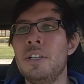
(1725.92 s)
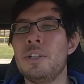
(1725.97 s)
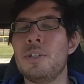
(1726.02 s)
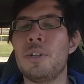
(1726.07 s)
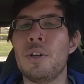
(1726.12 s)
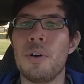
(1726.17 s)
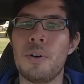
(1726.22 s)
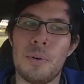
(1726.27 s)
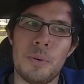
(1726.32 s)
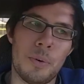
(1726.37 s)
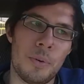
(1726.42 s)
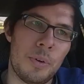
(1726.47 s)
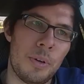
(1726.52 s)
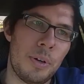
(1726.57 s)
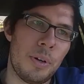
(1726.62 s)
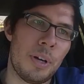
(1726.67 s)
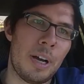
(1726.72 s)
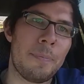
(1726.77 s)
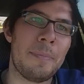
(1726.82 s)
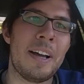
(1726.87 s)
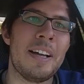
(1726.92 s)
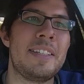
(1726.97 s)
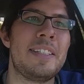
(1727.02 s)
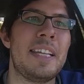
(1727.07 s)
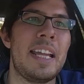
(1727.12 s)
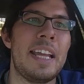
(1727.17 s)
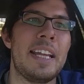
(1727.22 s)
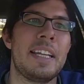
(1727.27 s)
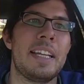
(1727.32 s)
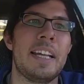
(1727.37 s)
So I'm not
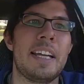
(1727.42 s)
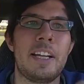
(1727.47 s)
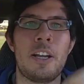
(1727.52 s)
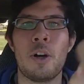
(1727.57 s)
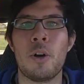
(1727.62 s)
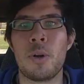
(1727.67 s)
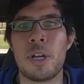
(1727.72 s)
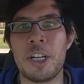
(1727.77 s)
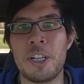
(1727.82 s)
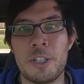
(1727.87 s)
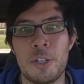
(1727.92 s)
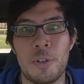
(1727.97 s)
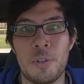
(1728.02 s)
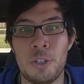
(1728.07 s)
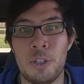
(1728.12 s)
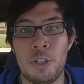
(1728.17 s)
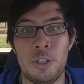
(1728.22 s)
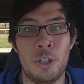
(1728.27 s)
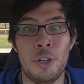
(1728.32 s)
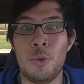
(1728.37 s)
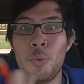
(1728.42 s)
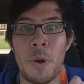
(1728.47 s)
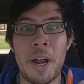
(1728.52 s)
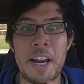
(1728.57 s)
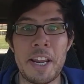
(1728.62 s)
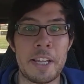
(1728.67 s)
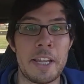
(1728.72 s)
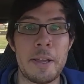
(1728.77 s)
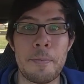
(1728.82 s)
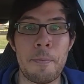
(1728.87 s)
saying like, oh, here's a good
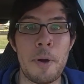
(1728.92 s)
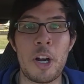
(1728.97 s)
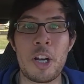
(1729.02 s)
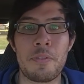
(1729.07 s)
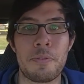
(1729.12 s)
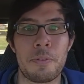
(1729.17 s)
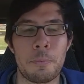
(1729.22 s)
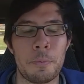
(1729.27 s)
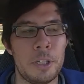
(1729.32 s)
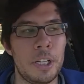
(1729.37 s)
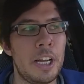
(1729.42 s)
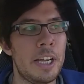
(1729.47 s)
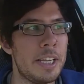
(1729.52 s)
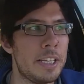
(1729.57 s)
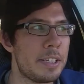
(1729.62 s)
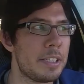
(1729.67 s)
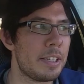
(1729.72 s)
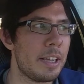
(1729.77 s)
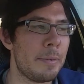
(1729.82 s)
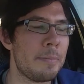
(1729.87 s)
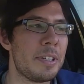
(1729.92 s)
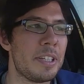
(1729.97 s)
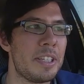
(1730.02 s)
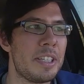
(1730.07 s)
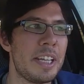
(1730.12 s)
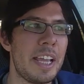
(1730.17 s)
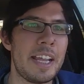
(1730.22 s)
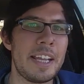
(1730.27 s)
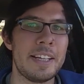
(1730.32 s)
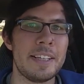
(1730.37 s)
way to get money from clients. I'm just
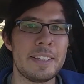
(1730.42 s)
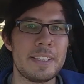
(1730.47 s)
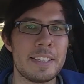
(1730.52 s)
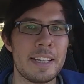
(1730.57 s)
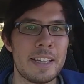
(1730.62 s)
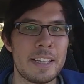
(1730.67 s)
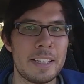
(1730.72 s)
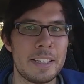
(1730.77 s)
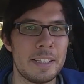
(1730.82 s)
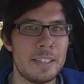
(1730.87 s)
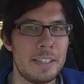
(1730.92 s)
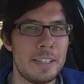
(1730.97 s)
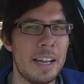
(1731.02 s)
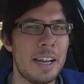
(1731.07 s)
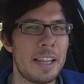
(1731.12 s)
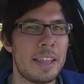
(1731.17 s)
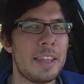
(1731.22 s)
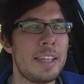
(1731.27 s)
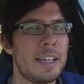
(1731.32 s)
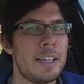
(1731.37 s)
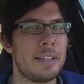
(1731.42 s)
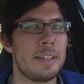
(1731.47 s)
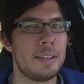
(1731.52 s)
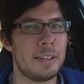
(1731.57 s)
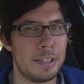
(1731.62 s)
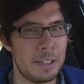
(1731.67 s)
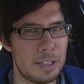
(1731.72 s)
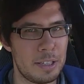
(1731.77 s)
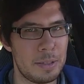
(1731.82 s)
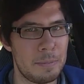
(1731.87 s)
saying it's like, you got to think
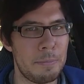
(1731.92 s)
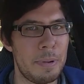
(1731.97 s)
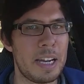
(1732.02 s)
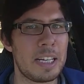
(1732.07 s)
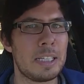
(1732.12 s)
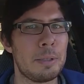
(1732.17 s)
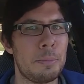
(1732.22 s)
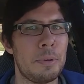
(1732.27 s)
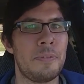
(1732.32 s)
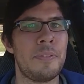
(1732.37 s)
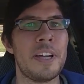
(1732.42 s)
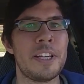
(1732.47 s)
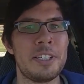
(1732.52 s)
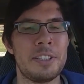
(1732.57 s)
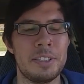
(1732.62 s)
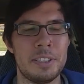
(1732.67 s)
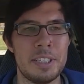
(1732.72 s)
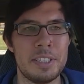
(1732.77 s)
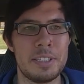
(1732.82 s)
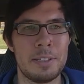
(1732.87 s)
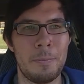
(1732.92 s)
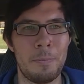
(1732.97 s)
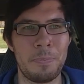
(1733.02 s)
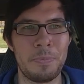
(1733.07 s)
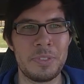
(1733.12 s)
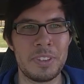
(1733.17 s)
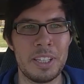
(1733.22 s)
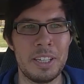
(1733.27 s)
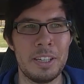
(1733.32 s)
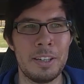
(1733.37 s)
this back to professionalism.
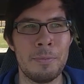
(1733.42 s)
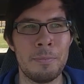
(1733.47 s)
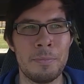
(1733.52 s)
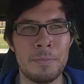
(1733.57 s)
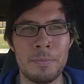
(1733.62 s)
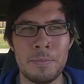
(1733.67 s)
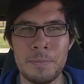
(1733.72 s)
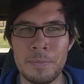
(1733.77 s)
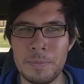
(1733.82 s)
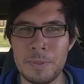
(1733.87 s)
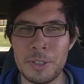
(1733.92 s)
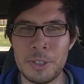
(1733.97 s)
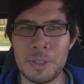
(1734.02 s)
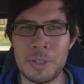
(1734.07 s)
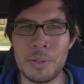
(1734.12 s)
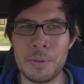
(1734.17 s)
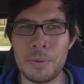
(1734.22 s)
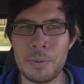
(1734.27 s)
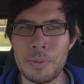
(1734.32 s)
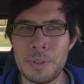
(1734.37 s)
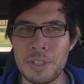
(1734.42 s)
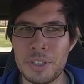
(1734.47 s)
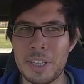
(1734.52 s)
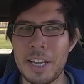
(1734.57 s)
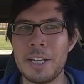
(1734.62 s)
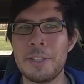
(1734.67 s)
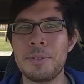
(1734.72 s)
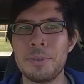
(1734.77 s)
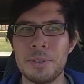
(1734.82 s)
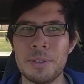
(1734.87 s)
You
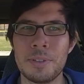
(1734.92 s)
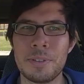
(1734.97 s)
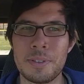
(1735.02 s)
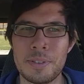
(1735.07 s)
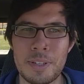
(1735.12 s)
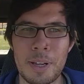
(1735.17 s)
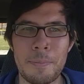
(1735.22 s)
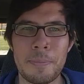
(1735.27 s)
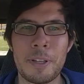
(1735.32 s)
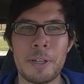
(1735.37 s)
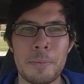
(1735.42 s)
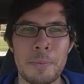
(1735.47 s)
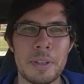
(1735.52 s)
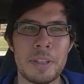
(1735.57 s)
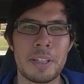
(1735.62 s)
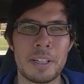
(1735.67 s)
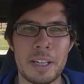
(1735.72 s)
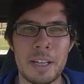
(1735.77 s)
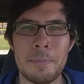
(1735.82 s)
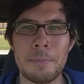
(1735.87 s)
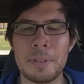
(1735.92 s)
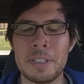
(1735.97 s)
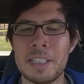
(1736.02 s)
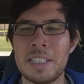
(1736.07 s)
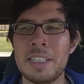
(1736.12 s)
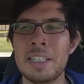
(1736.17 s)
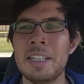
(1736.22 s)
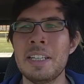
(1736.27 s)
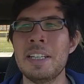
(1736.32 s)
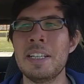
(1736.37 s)
schedule something with the
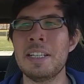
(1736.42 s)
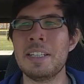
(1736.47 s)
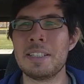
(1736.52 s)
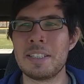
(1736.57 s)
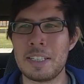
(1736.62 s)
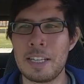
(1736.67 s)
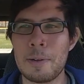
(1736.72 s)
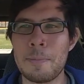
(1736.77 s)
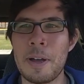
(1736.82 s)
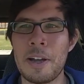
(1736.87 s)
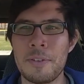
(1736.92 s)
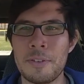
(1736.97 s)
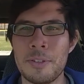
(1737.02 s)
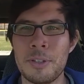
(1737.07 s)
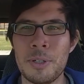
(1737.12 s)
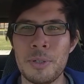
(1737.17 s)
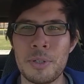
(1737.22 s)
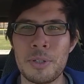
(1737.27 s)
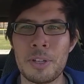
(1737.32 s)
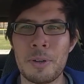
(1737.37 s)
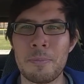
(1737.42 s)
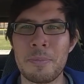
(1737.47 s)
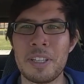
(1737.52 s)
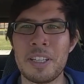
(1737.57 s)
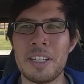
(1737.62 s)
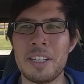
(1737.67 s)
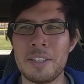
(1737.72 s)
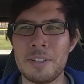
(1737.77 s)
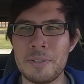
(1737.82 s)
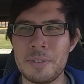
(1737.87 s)
company to come out and do
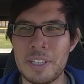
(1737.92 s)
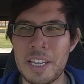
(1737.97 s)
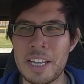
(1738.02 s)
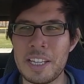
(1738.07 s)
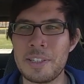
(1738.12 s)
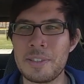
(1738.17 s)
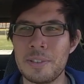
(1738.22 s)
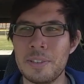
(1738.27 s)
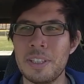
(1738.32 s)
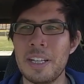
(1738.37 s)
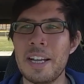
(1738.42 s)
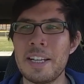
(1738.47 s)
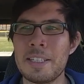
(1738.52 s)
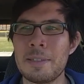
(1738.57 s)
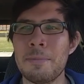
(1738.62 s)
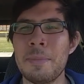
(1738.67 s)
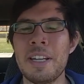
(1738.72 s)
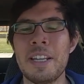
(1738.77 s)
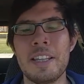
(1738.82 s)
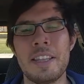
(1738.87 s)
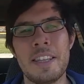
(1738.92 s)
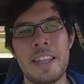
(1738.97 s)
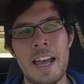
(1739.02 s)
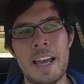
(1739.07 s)
something, and you cancel last minute.